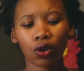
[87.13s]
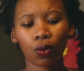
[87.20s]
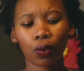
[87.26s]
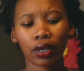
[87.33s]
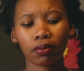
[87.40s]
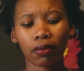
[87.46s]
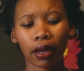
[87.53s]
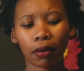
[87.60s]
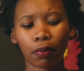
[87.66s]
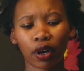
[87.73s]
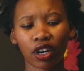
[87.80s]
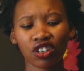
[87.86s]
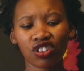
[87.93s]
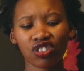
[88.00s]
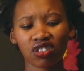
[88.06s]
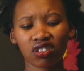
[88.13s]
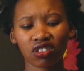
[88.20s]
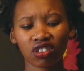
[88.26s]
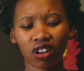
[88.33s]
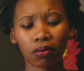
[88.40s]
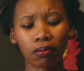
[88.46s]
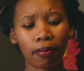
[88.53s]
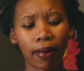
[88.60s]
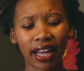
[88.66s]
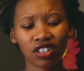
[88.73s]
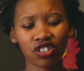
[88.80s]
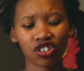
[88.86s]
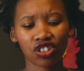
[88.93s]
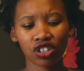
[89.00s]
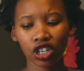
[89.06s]
wet my brush, not
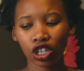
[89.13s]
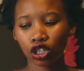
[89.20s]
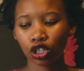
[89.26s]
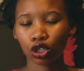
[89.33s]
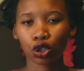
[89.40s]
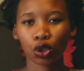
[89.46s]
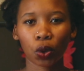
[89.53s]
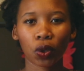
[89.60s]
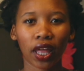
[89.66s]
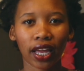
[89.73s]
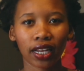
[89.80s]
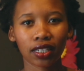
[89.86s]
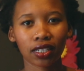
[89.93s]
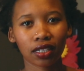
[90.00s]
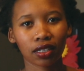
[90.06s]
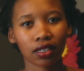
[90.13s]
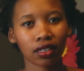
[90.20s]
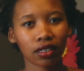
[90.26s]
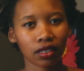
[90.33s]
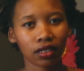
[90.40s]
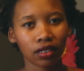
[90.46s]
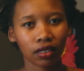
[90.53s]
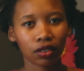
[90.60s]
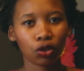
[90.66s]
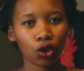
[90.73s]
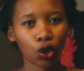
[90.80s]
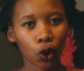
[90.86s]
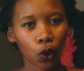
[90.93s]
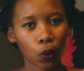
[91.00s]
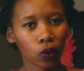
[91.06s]
much, just so that, you
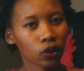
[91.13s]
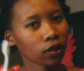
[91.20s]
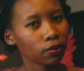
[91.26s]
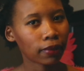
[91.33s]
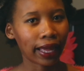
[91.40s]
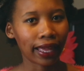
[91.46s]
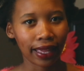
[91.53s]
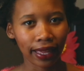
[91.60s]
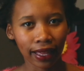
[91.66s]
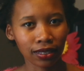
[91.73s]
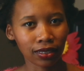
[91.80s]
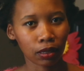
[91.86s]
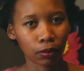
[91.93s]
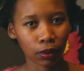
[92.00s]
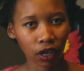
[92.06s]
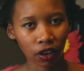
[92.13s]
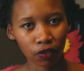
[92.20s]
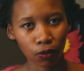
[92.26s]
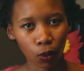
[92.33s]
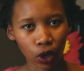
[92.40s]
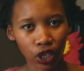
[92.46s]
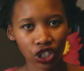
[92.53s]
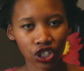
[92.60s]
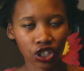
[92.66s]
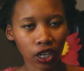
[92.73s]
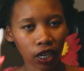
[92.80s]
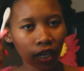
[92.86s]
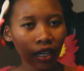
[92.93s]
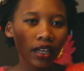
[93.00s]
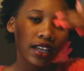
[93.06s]
know, my hair has a bit of
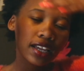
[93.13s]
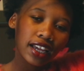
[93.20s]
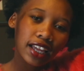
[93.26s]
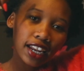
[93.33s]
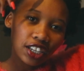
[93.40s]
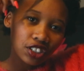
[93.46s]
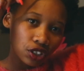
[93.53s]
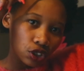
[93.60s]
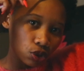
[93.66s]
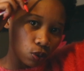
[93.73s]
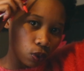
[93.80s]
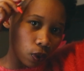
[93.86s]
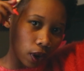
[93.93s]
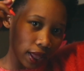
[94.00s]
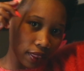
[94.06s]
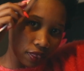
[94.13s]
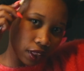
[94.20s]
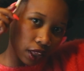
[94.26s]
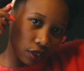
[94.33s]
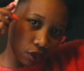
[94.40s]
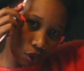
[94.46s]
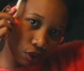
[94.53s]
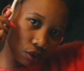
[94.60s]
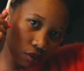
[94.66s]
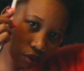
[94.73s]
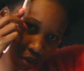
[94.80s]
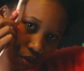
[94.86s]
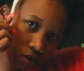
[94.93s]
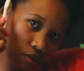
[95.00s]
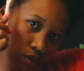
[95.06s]
moisture, and I just run that
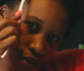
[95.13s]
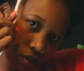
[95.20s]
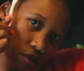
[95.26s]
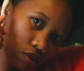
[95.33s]
through